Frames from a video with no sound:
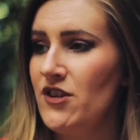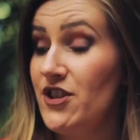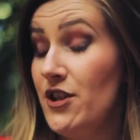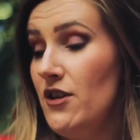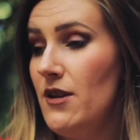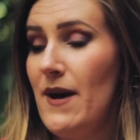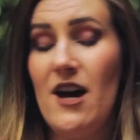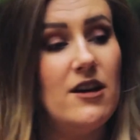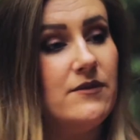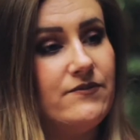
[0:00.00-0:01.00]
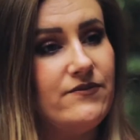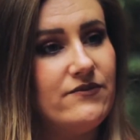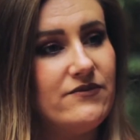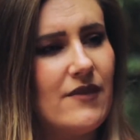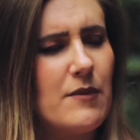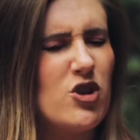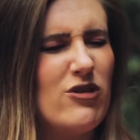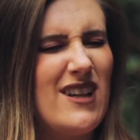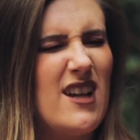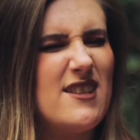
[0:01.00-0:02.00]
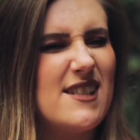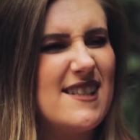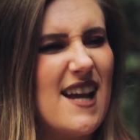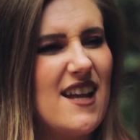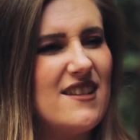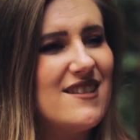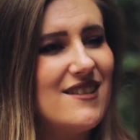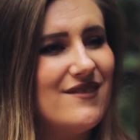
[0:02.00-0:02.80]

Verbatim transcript: The sooner the better. I'm sure he'll understand.